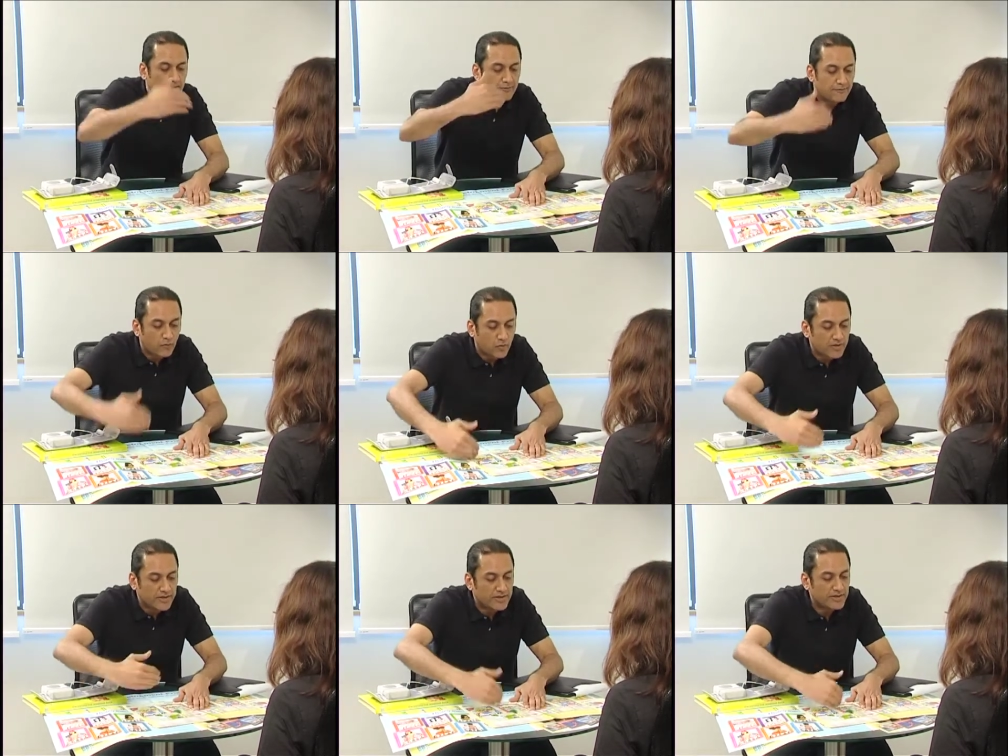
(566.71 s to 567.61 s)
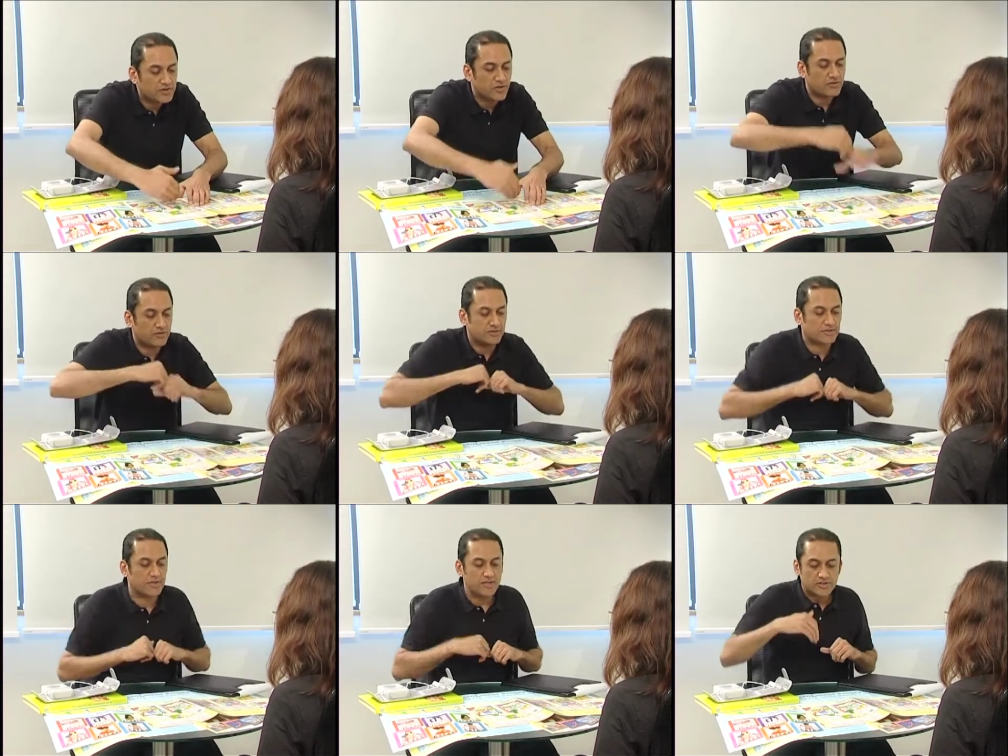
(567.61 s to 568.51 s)
4 key
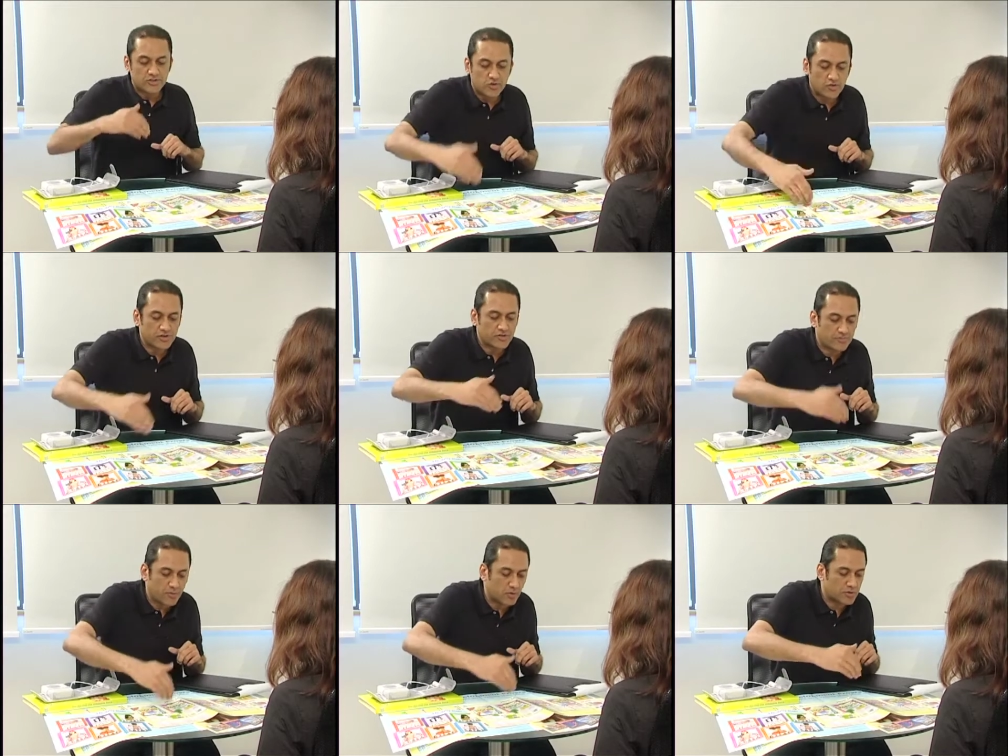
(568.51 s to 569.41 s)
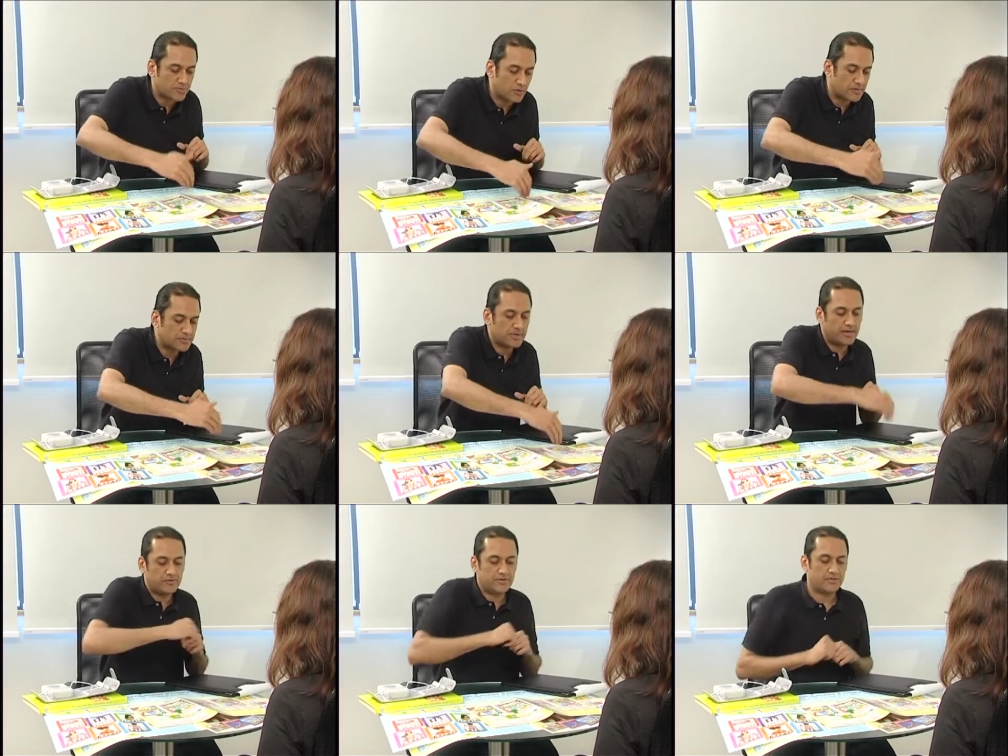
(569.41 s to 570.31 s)
genres: stories, reports, poems, and
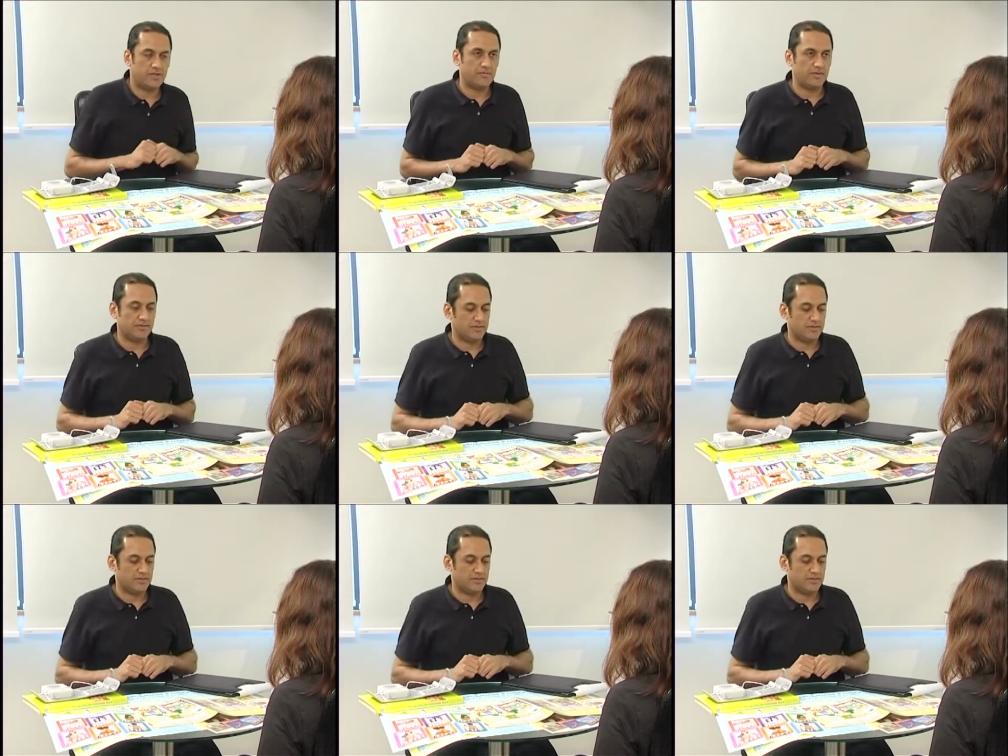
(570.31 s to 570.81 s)
letters and emails.